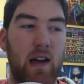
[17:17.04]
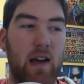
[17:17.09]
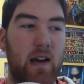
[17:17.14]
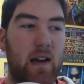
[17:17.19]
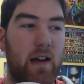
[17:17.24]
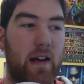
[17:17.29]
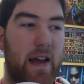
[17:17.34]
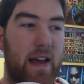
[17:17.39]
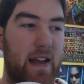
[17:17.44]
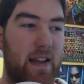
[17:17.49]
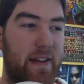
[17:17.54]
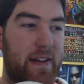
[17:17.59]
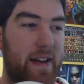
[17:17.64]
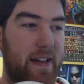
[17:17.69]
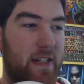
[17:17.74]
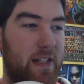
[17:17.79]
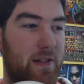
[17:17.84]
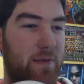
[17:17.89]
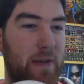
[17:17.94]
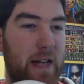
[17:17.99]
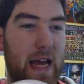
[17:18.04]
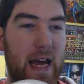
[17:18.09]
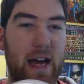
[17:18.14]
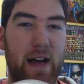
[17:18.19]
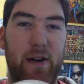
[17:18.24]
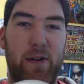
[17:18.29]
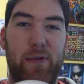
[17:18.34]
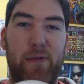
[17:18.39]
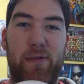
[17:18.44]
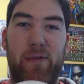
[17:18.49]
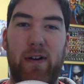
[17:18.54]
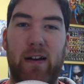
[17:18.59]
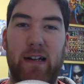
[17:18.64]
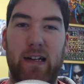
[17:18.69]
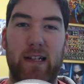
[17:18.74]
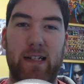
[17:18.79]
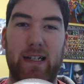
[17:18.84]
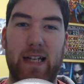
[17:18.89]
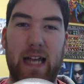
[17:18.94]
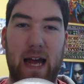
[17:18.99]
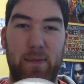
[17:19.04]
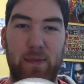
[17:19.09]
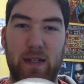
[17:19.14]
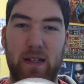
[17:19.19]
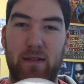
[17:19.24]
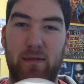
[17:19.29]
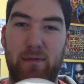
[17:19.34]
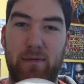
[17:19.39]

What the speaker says: And next we have Captain